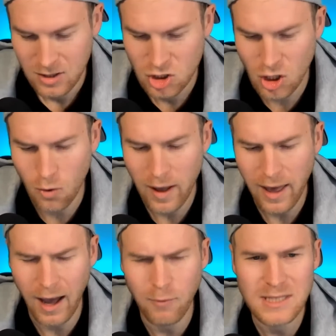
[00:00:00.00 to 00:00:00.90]
So
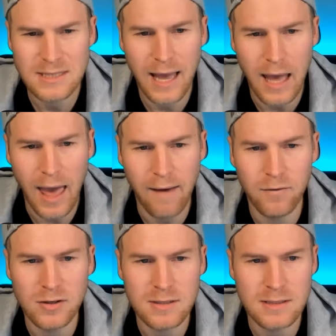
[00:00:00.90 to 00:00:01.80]
I would say
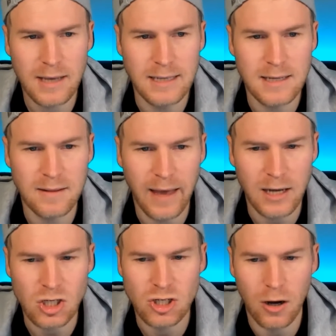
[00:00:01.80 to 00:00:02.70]
ever since I did
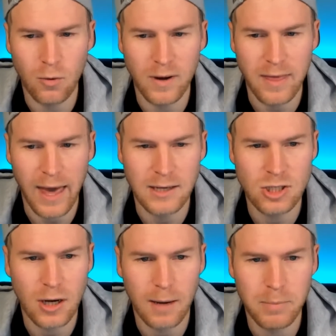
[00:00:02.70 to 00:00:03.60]
that show with Head
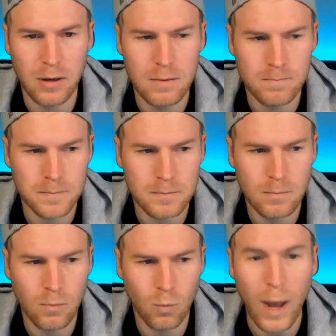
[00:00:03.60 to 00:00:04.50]
Chopper
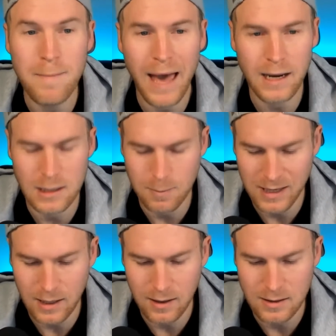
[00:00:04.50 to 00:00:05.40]
way back at the
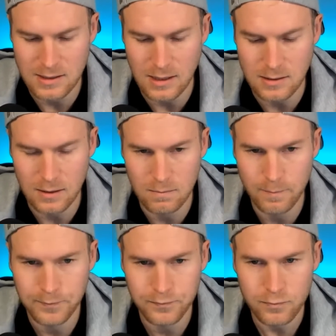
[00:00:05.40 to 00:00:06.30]
beginning of the season,
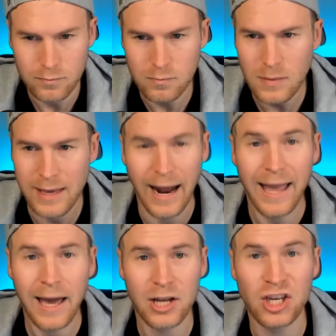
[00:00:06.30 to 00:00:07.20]
and I
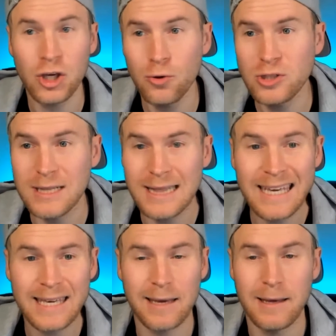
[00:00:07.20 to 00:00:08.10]
had a huge
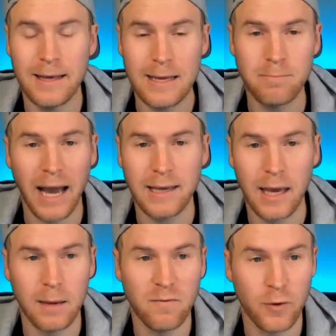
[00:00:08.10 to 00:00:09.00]
leak in my
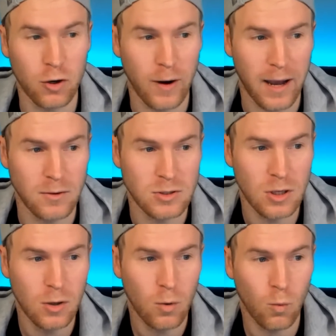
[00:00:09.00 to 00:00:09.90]
game for crowns
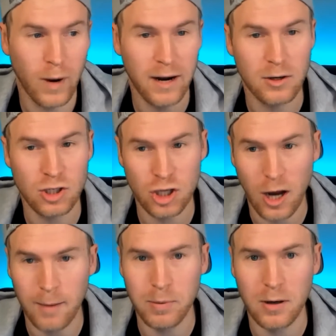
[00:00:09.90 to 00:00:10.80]
where
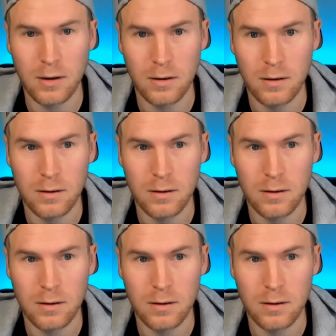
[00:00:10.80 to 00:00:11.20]
Chopper